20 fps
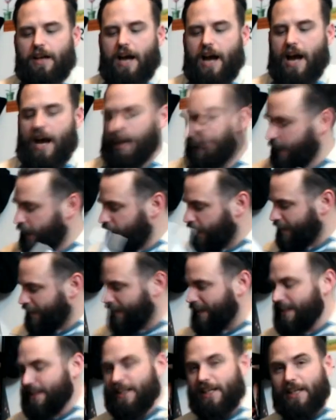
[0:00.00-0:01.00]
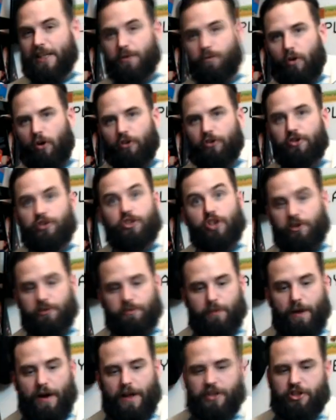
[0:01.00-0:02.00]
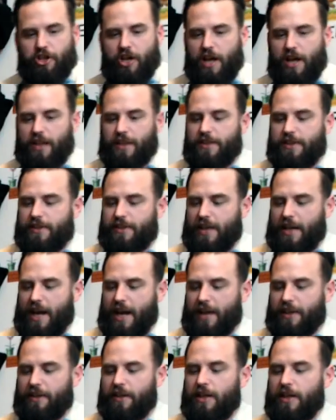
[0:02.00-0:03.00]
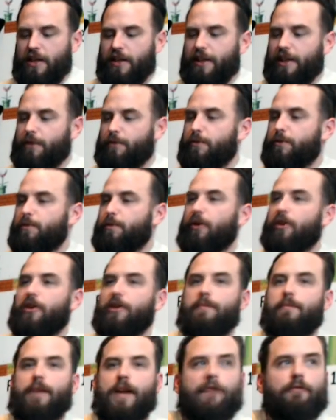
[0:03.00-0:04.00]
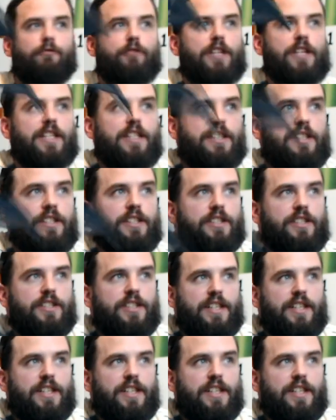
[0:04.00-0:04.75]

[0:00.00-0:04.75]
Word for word: And then I seen this one just by chance, and this was one of the main reasons.